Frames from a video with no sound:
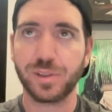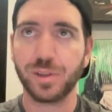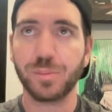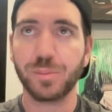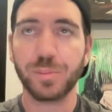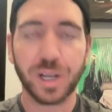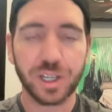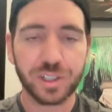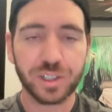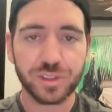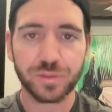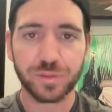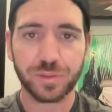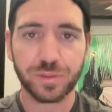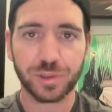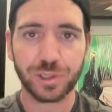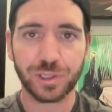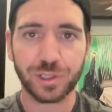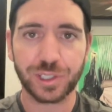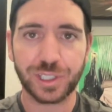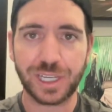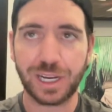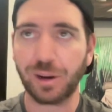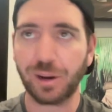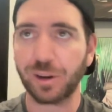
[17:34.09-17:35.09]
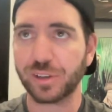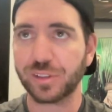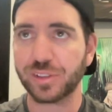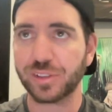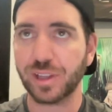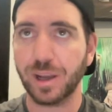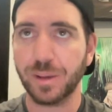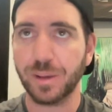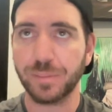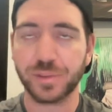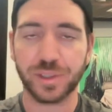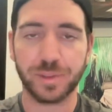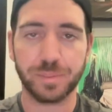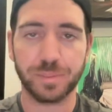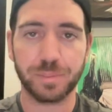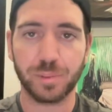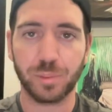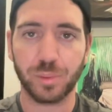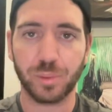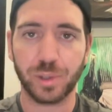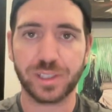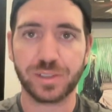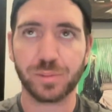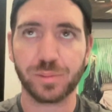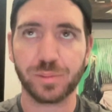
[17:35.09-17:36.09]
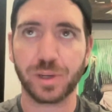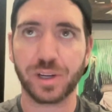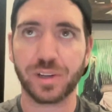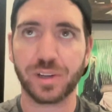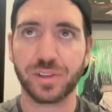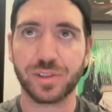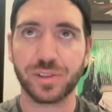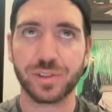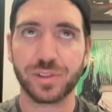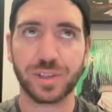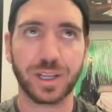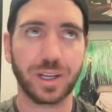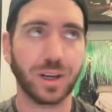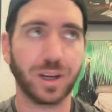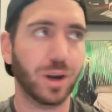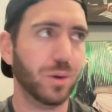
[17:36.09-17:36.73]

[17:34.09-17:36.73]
too much for Garrett Stubbs at points, where it's just like,